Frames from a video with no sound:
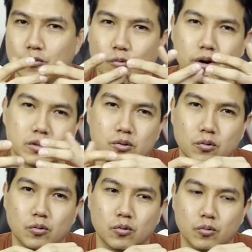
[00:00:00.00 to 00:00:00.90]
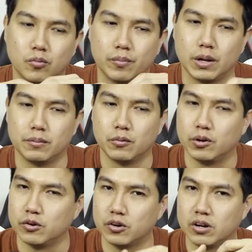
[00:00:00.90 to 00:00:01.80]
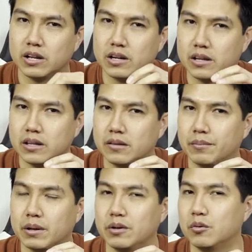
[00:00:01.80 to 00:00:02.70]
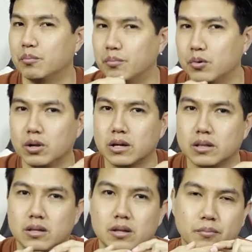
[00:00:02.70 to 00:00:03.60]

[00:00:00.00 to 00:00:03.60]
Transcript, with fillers: were to maybe when you're cleaning it, maybe you pull it,